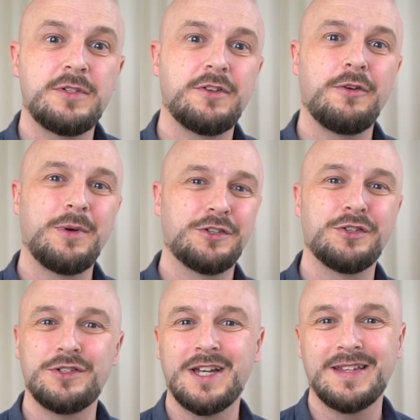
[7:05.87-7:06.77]
So make sure
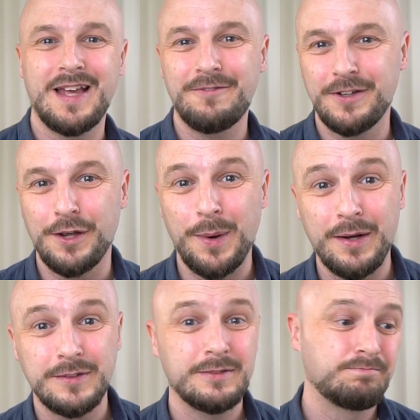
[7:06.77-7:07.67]
you check that video
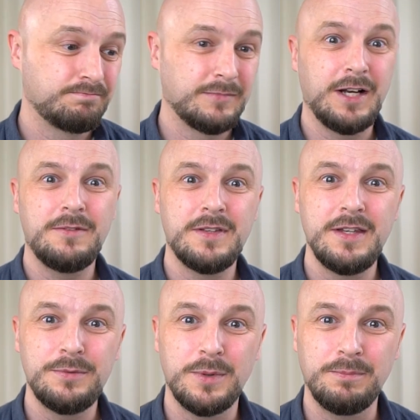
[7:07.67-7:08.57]
out after
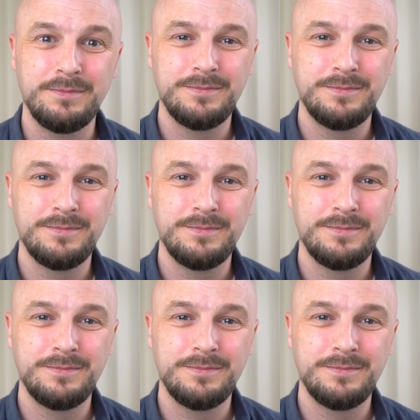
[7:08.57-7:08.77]
this one.